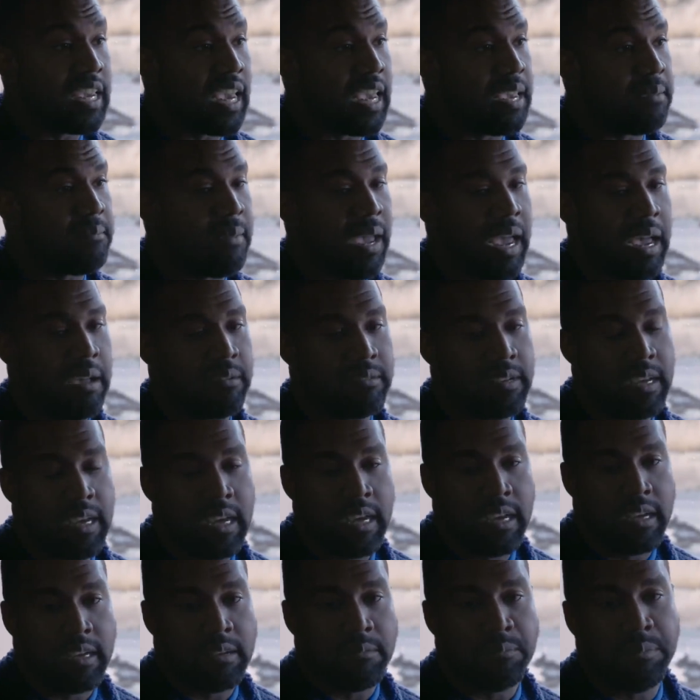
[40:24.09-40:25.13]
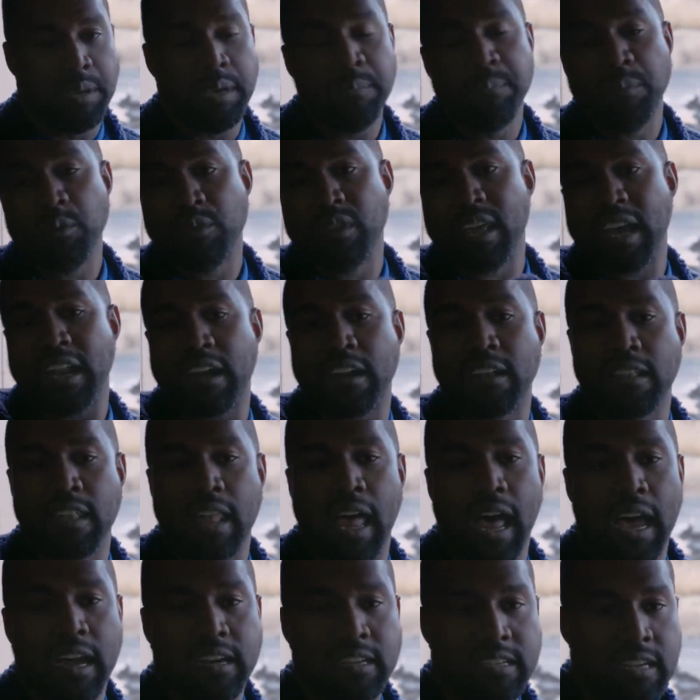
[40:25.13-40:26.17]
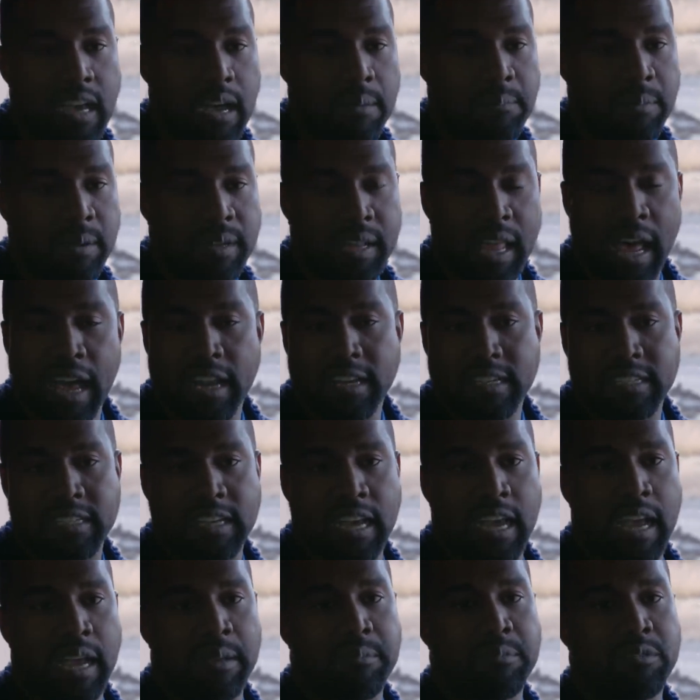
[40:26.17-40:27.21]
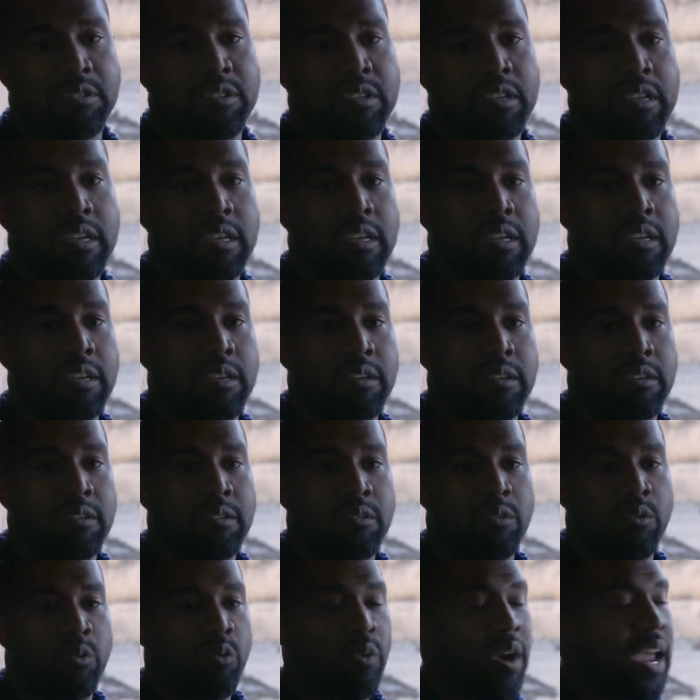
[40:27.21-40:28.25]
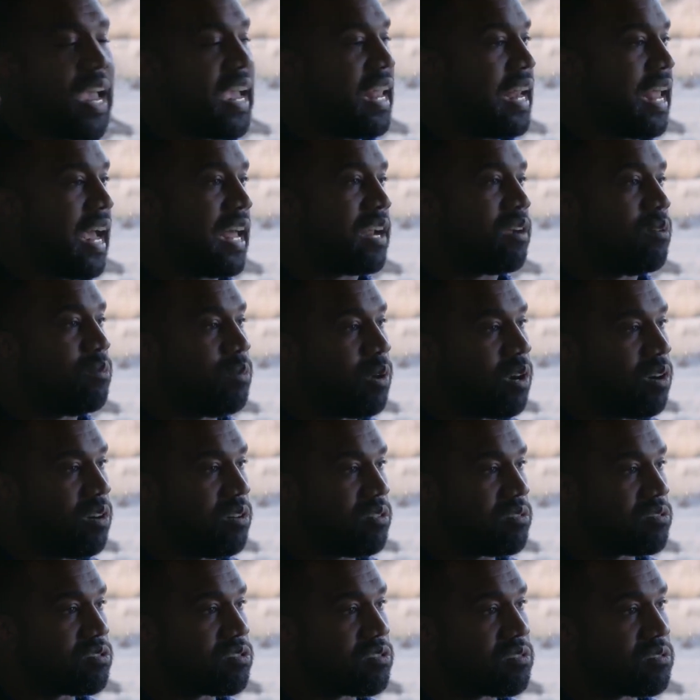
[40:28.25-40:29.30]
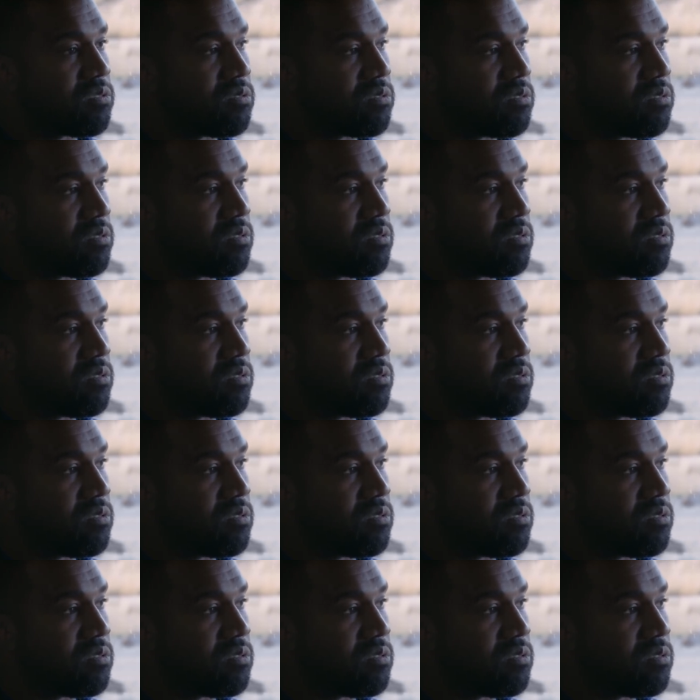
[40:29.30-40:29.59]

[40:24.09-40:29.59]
came out. People that are locked up a lot of times ran out of words.